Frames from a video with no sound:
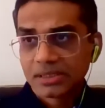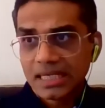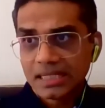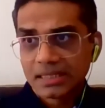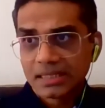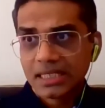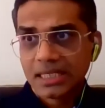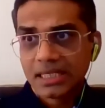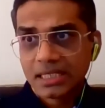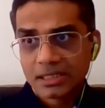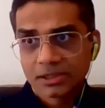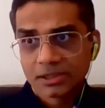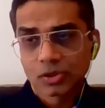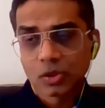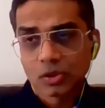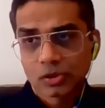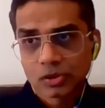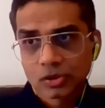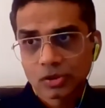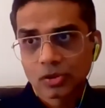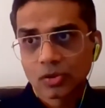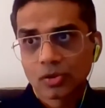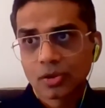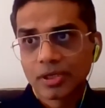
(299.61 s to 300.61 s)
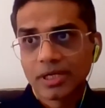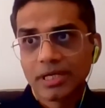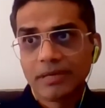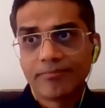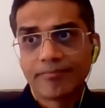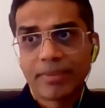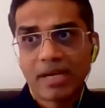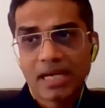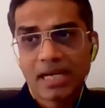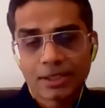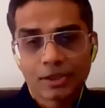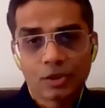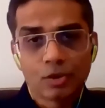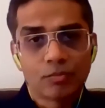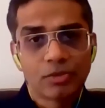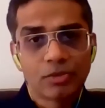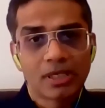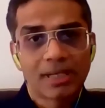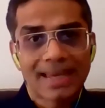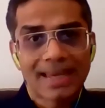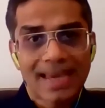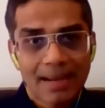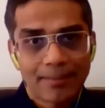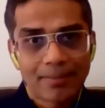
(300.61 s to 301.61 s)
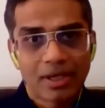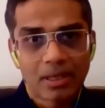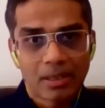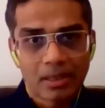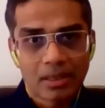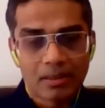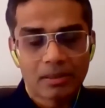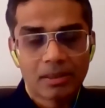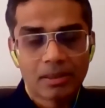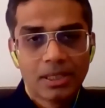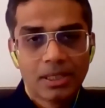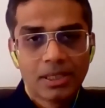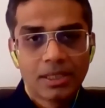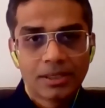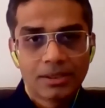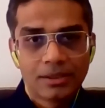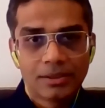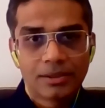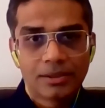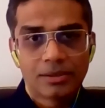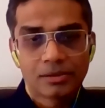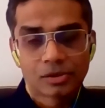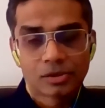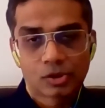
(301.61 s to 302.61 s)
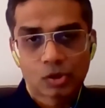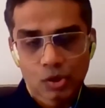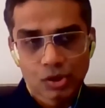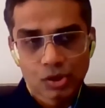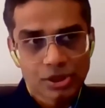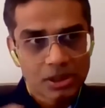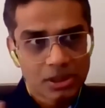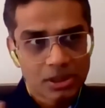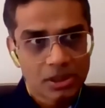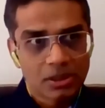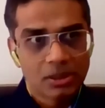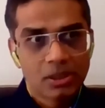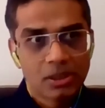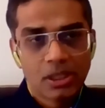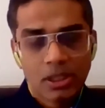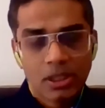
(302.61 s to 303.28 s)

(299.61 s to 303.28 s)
that is also going to impact human capital, social